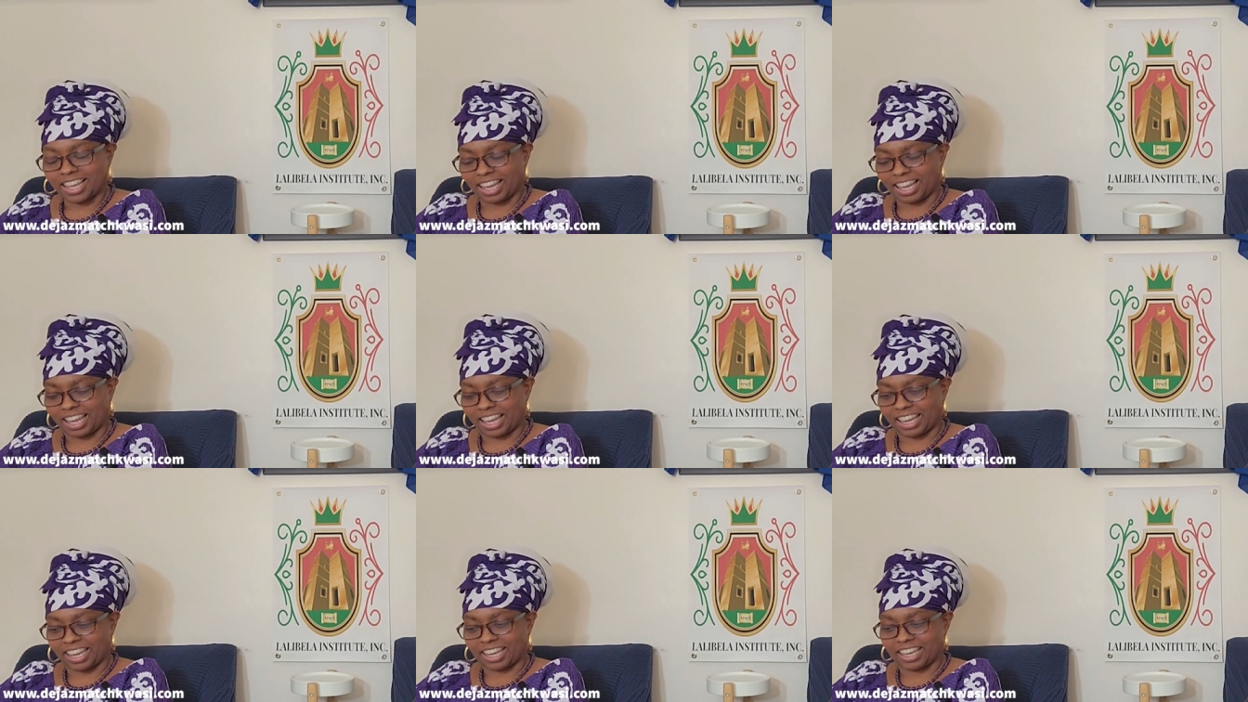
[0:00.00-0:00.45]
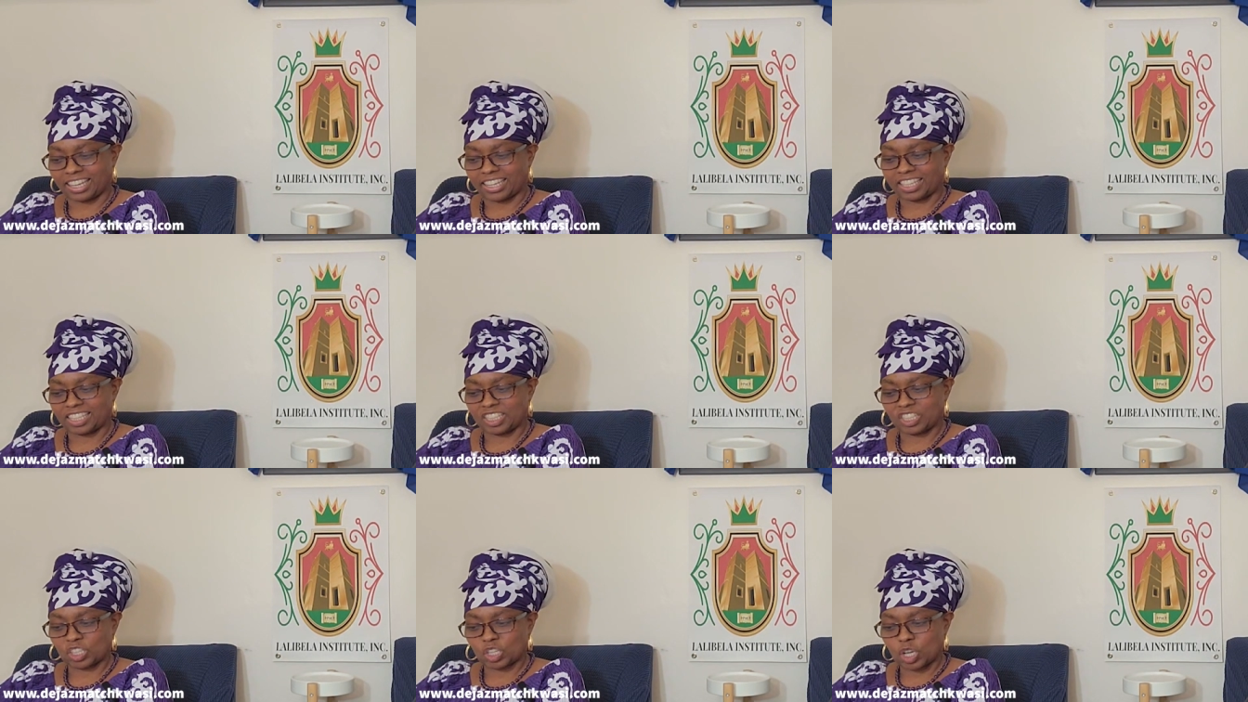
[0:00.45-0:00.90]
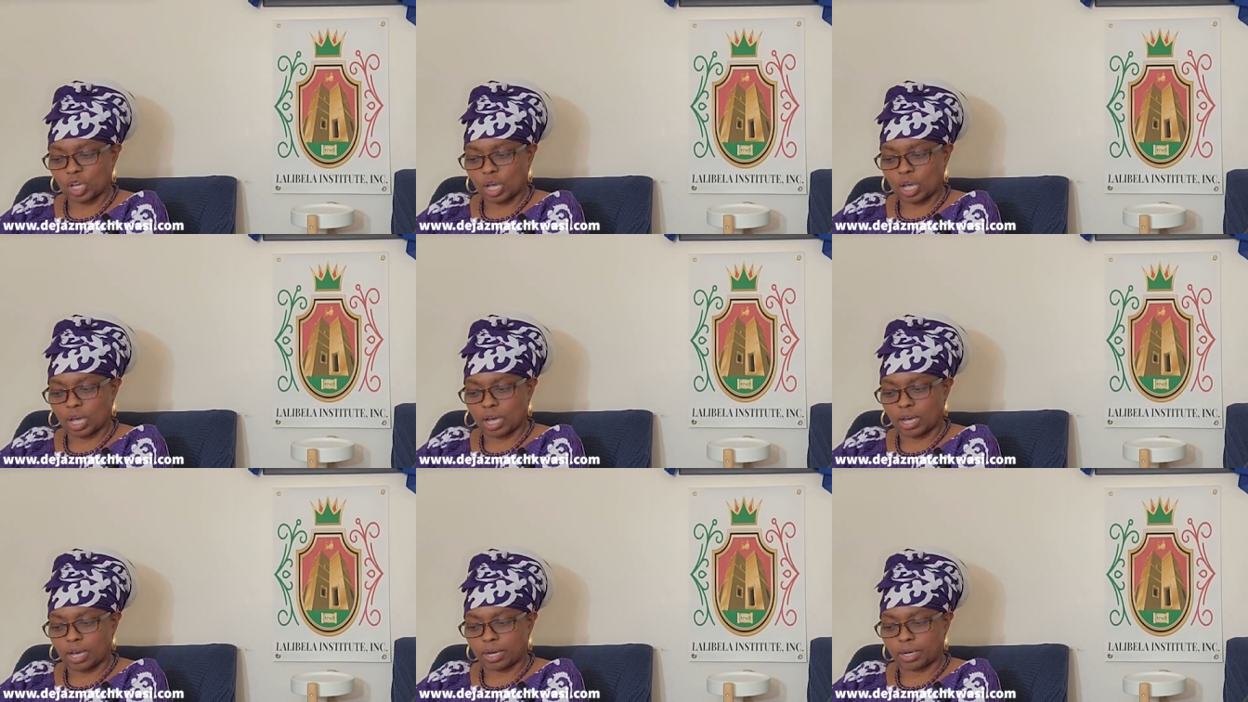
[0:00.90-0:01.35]
And,
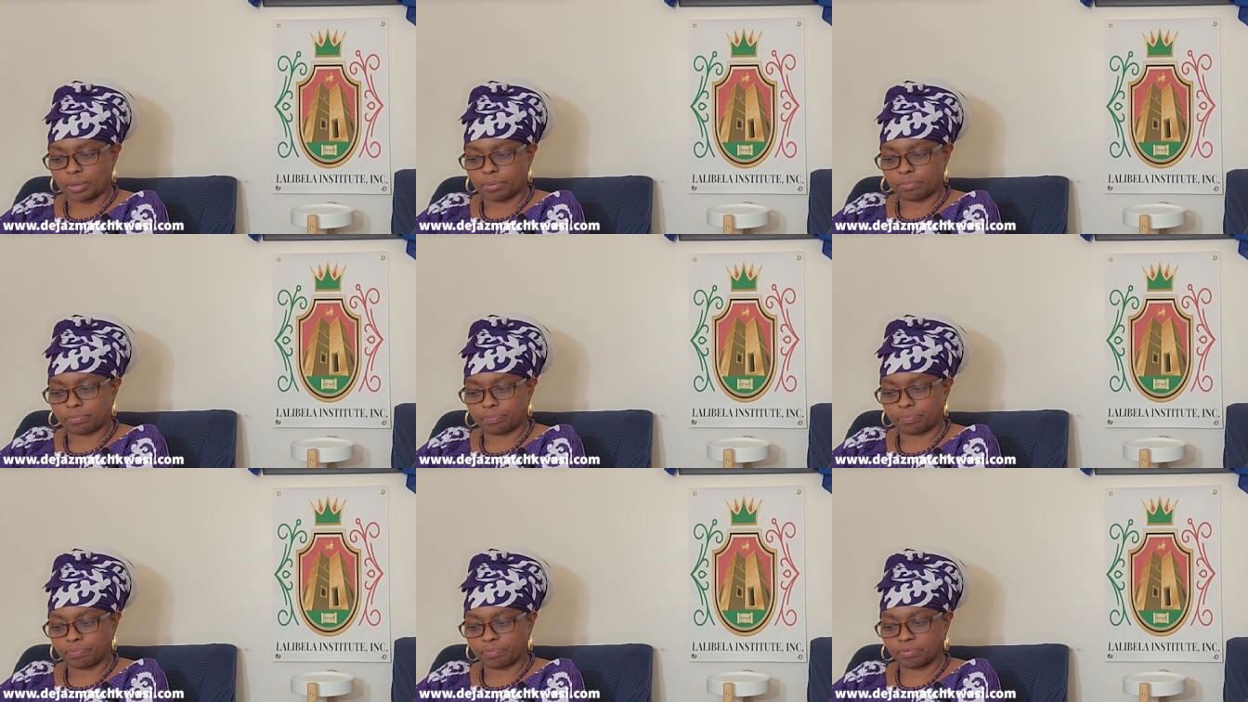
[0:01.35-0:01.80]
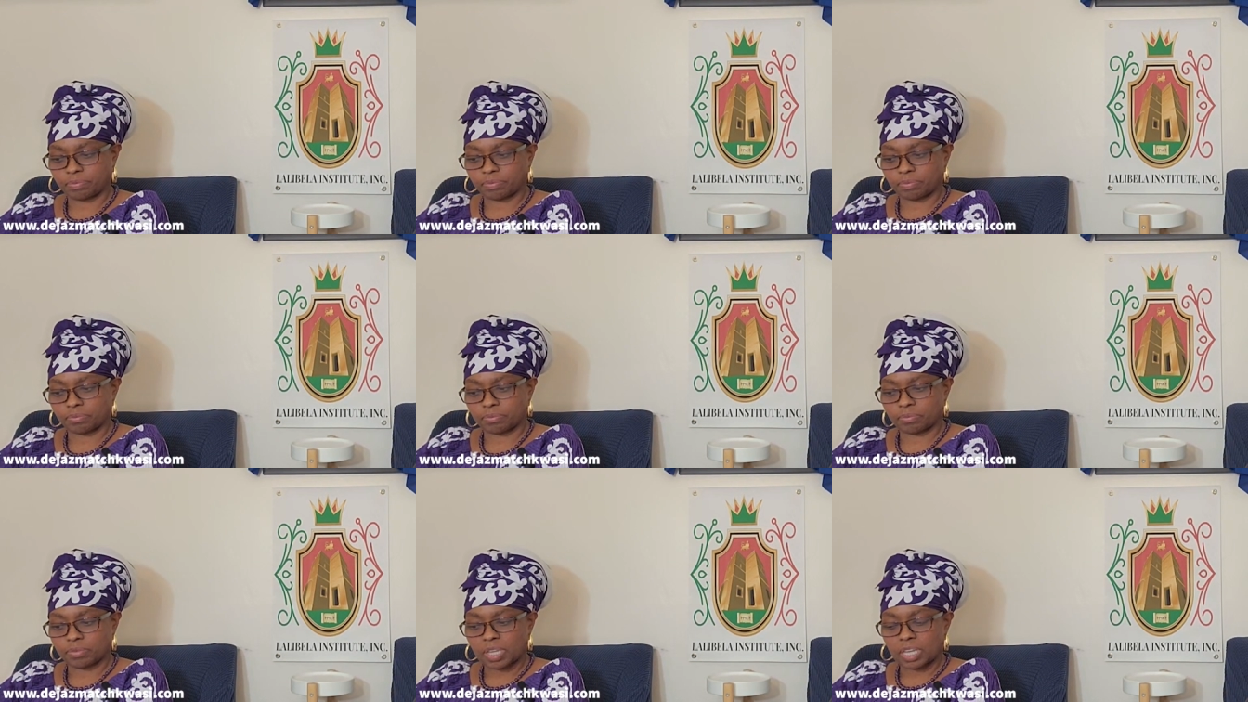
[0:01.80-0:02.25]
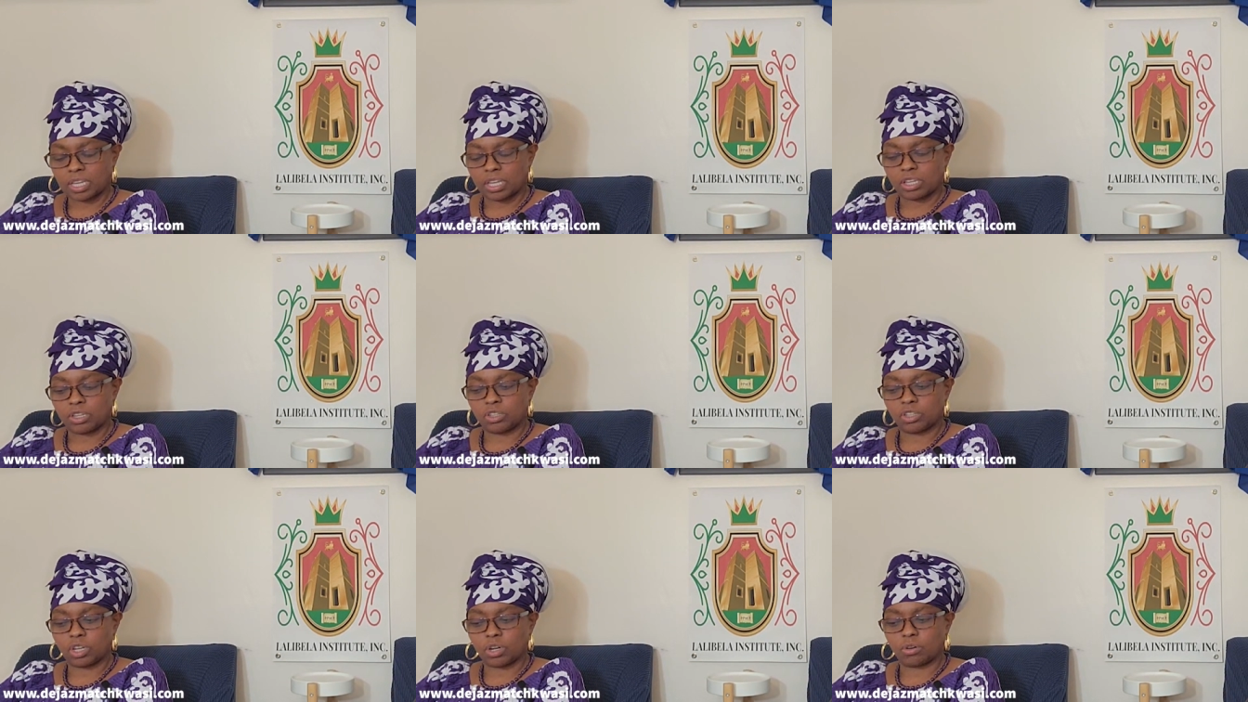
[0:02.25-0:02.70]
um,
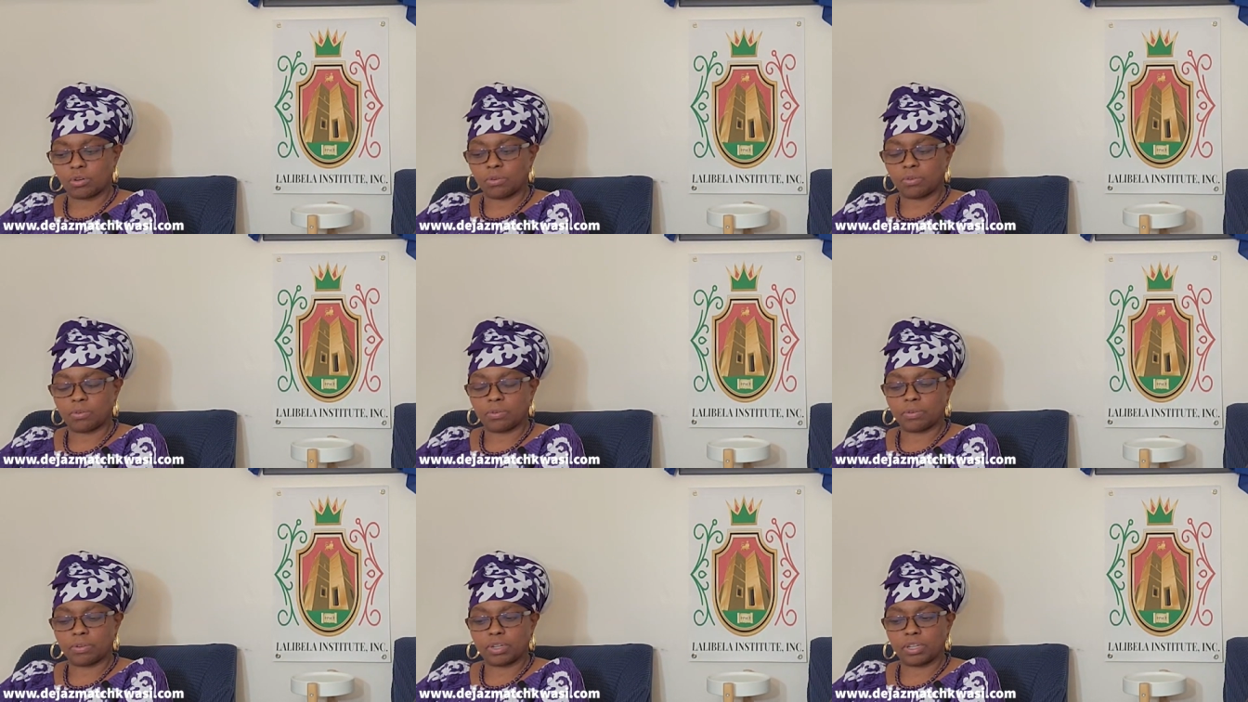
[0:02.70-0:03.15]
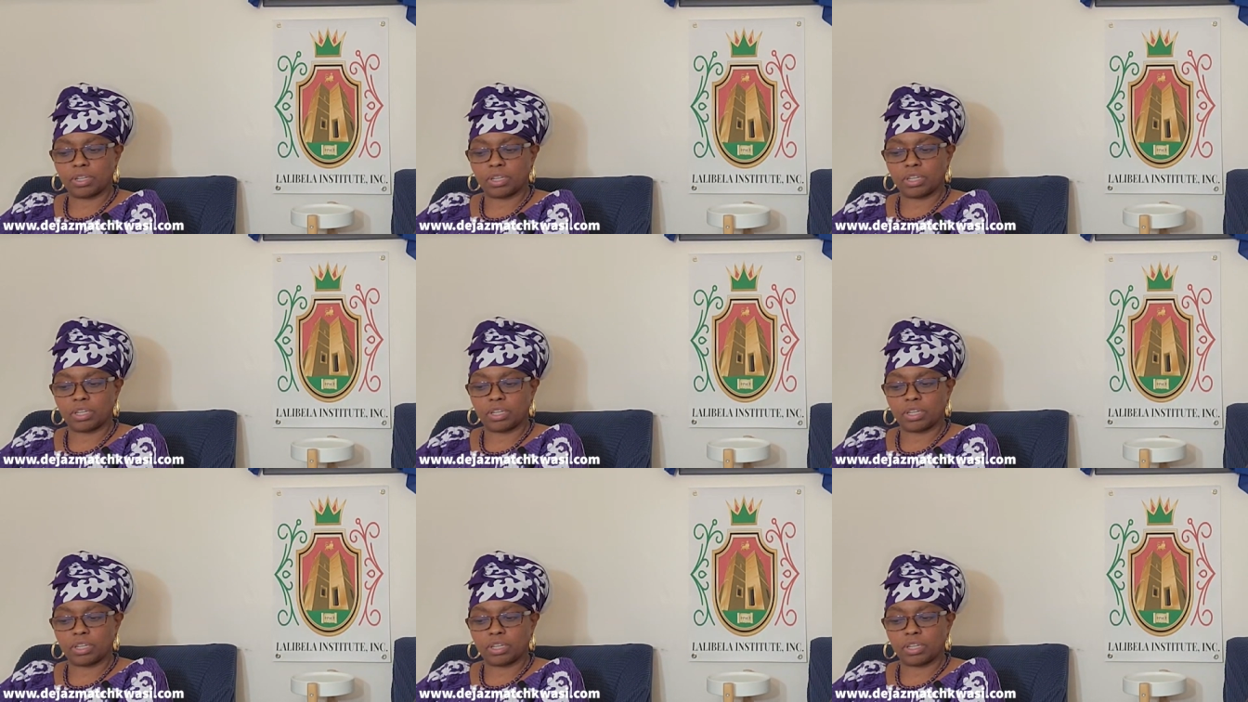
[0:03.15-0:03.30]
you know,